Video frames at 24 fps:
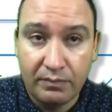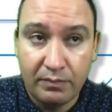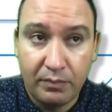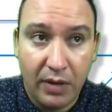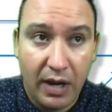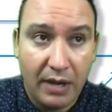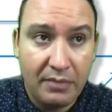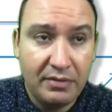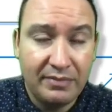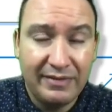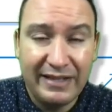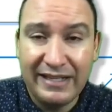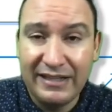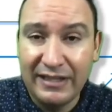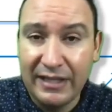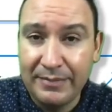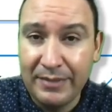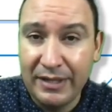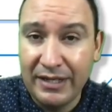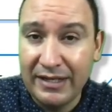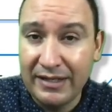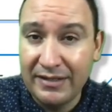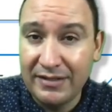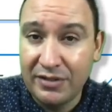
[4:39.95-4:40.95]
Probably
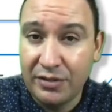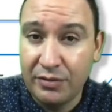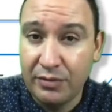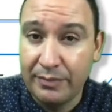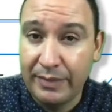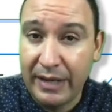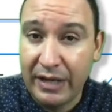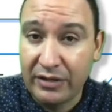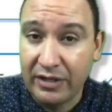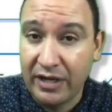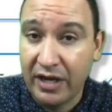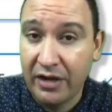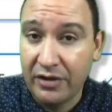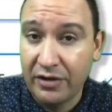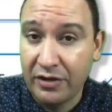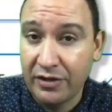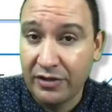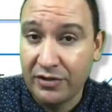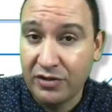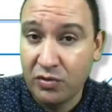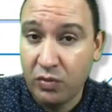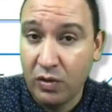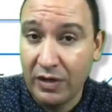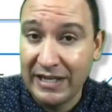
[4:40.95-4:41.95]
limit it to about
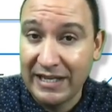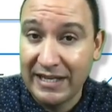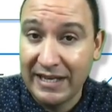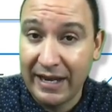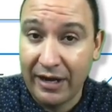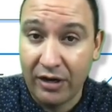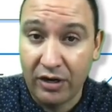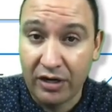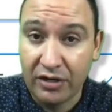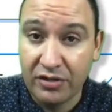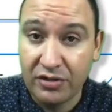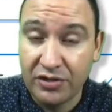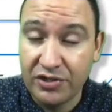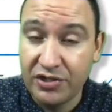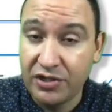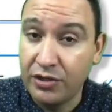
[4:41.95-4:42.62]
120 characters.